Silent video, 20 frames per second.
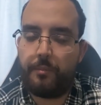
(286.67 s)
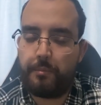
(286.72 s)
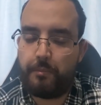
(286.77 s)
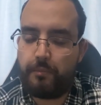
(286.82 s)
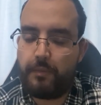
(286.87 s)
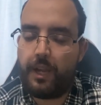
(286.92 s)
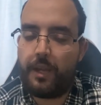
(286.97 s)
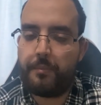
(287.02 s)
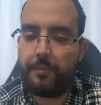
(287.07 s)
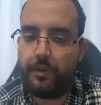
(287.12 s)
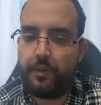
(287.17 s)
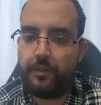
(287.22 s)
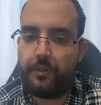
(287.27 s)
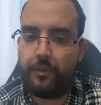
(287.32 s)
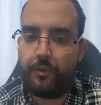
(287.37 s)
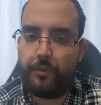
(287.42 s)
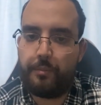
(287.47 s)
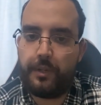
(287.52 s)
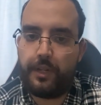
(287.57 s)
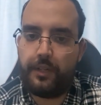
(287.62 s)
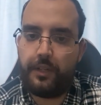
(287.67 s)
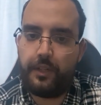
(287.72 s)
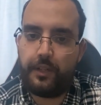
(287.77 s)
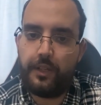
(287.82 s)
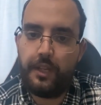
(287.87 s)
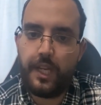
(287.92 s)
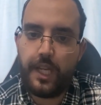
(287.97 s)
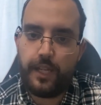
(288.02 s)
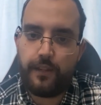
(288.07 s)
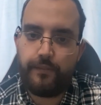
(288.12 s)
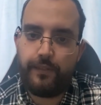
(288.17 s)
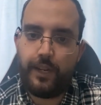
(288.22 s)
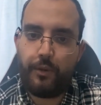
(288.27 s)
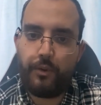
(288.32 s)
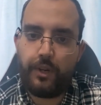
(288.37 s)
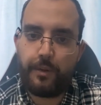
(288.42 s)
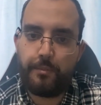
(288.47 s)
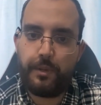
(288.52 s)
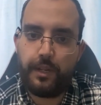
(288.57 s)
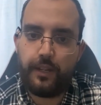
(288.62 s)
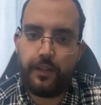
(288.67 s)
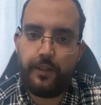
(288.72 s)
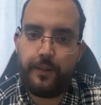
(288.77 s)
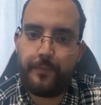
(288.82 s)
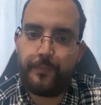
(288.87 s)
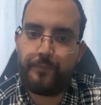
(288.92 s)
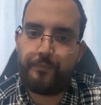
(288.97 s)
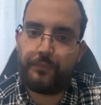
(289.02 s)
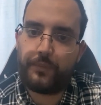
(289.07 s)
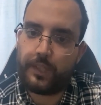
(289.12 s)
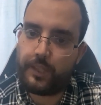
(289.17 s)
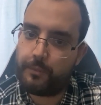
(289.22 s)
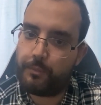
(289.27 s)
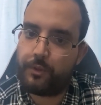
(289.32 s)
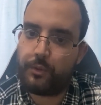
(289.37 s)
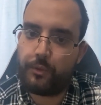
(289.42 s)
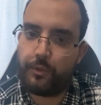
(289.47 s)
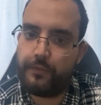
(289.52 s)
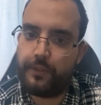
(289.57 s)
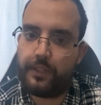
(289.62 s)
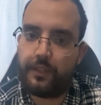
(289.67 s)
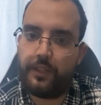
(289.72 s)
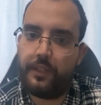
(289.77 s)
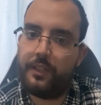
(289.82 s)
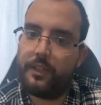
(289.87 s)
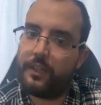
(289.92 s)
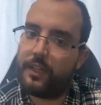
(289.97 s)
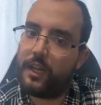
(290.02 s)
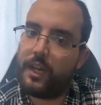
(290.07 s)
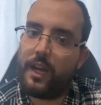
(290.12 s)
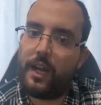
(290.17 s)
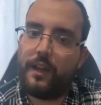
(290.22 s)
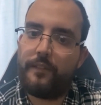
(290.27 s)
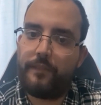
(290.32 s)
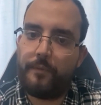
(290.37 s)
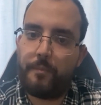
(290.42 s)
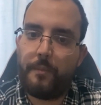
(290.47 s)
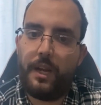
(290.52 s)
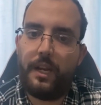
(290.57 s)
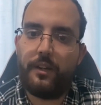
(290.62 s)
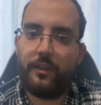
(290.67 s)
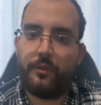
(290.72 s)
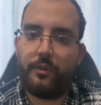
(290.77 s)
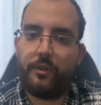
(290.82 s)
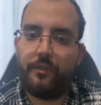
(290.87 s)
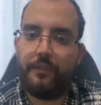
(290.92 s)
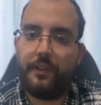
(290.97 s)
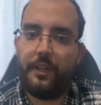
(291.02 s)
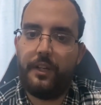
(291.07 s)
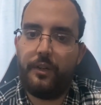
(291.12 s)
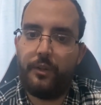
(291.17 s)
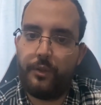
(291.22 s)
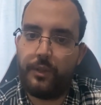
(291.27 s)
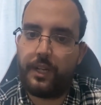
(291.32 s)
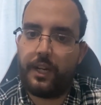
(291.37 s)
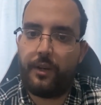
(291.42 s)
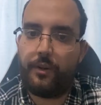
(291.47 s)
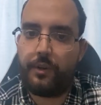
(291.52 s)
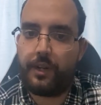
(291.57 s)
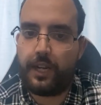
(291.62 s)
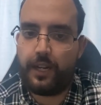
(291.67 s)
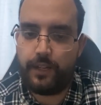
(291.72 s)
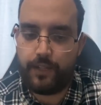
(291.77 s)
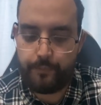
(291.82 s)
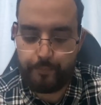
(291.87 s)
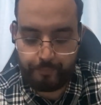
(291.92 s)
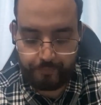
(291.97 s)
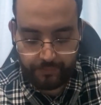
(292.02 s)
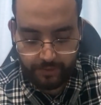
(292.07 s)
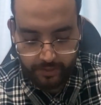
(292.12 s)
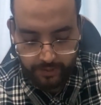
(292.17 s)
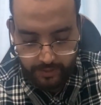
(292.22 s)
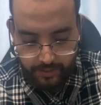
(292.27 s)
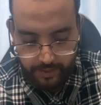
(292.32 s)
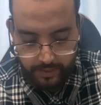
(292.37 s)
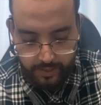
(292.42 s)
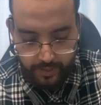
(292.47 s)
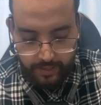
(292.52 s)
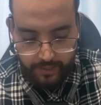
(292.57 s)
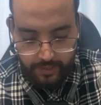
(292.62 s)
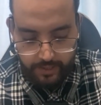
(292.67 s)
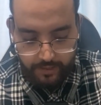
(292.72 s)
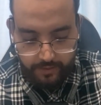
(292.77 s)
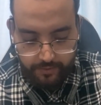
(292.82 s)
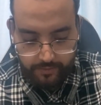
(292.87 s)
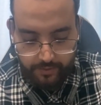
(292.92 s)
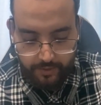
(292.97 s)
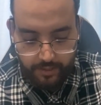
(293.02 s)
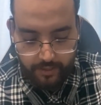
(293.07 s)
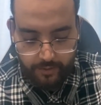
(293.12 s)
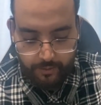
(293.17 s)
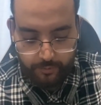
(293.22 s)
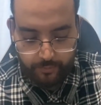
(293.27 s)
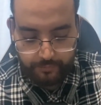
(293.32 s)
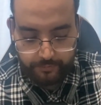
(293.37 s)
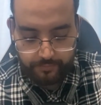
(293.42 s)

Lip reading: my personal opinion, V-Ray is better, but obviously I've made another video, you can look at it. Now,